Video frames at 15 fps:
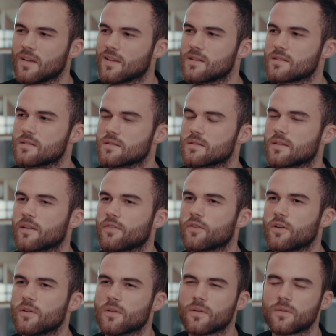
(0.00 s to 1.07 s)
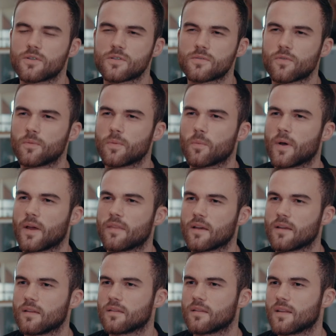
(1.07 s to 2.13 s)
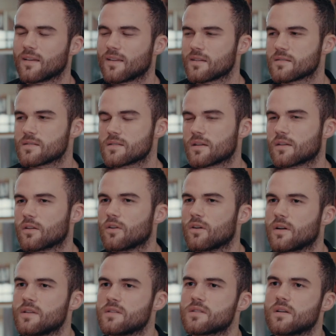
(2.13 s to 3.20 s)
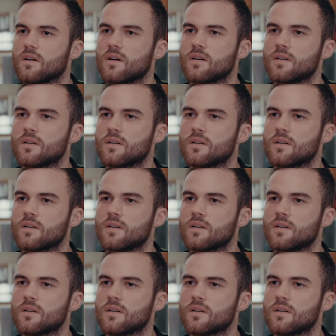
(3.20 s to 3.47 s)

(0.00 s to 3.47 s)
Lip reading: this is different just from the way they get sick a lot easier.